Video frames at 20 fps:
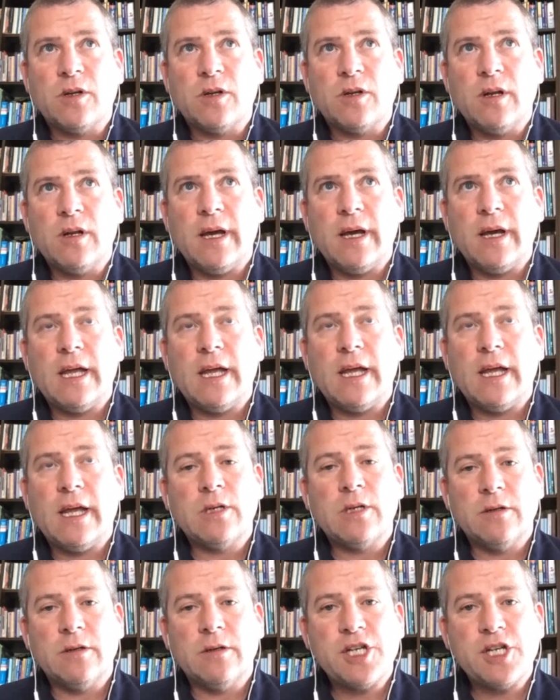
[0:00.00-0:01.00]
It was
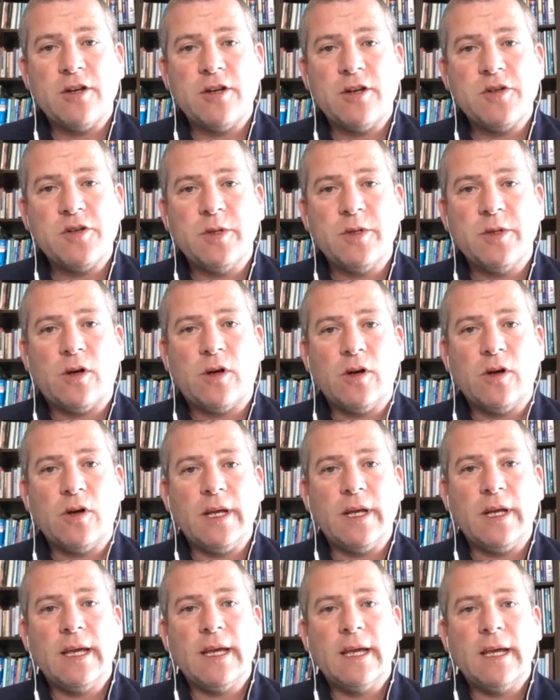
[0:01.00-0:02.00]
Dunloy and Newtown Chandram
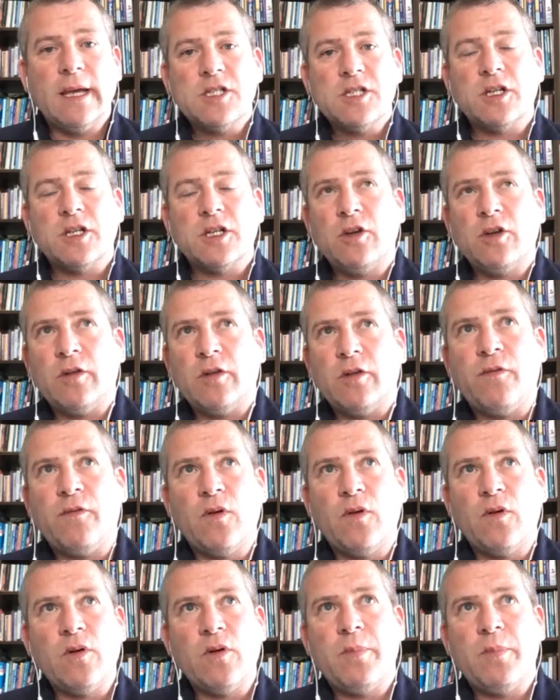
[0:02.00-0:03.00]
in the hurling. So
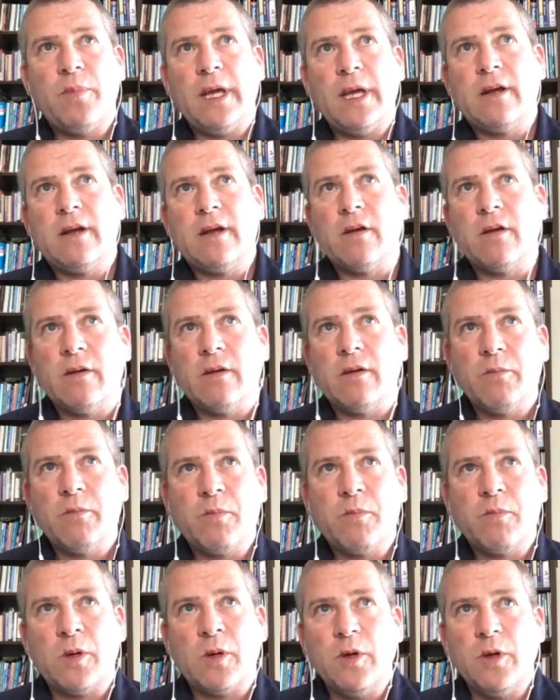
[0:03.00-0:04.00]
you had 4 big
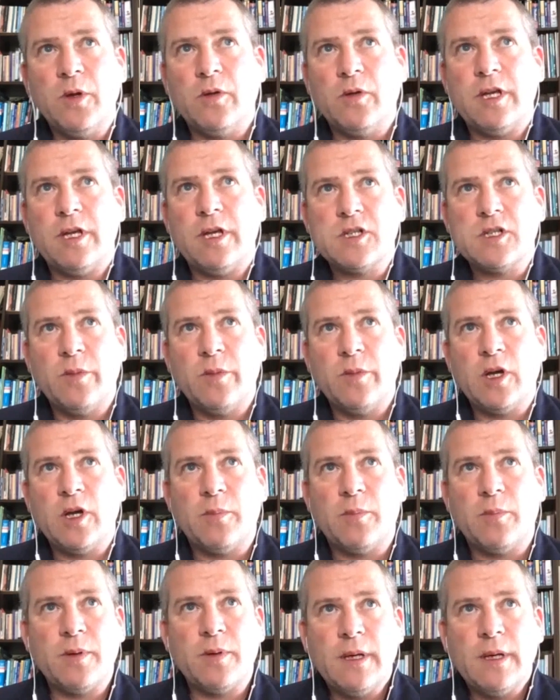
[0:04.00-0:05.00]
communities
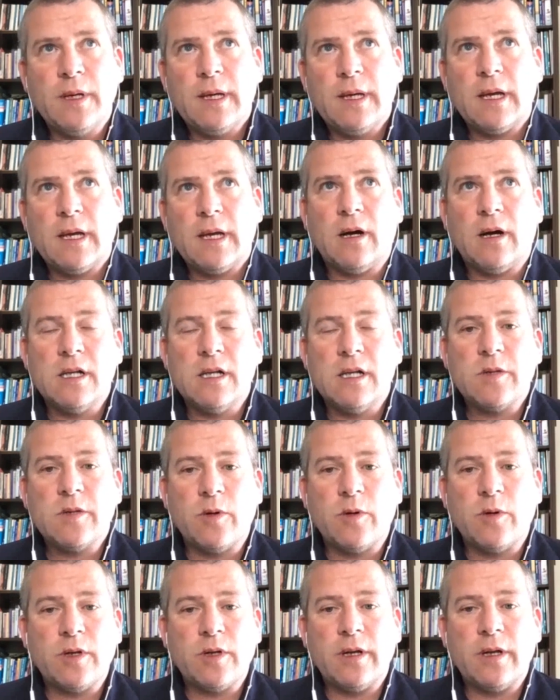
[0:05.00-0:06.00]
coming up, all
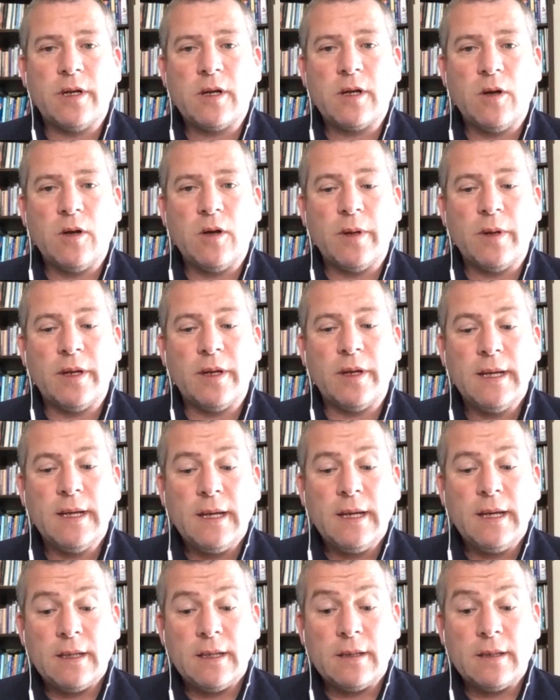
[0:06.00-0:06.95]
supporting their club. And